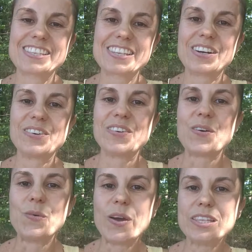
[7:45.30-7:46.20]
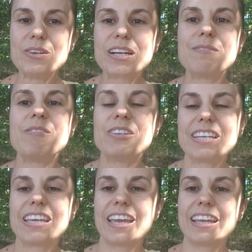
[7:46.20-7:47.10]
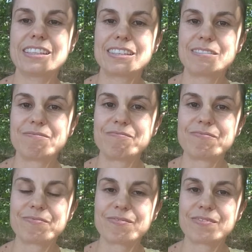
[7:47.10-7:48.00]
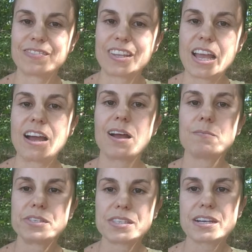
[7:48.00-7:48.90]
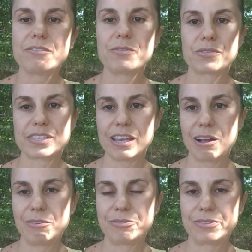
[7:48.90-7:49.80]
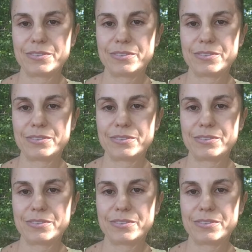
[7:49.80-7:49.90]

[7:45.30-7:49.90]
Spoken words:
So, when you communicate, observe yourself.